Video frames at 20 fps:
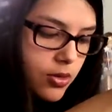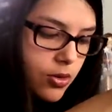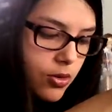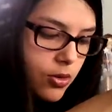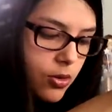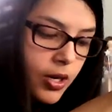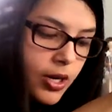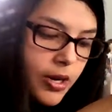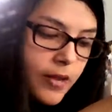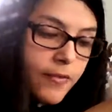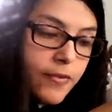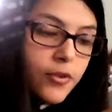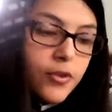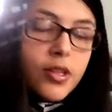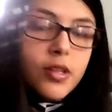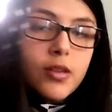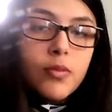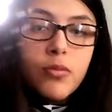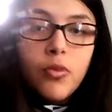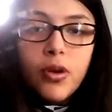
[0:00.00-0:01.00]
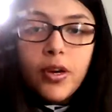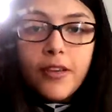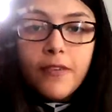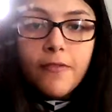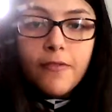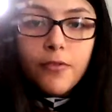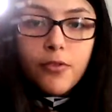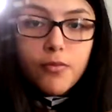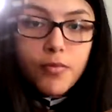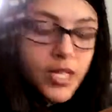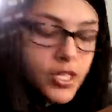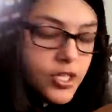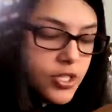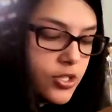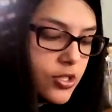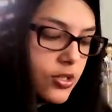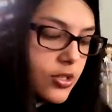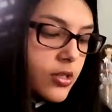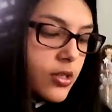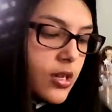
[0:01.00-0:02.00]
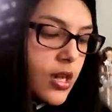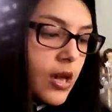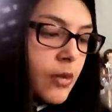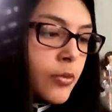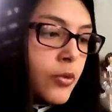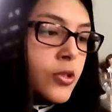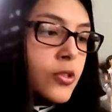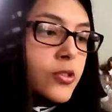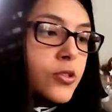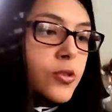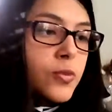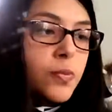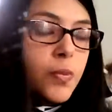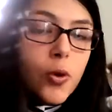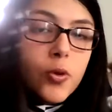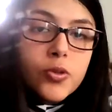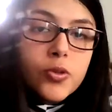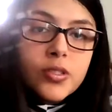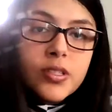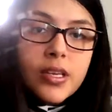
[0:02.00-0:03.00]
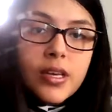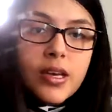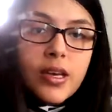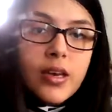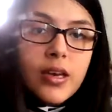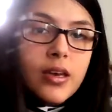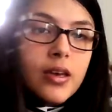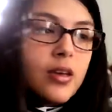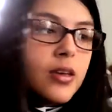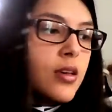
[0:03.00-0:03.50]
or if you need more information, I'm going to post a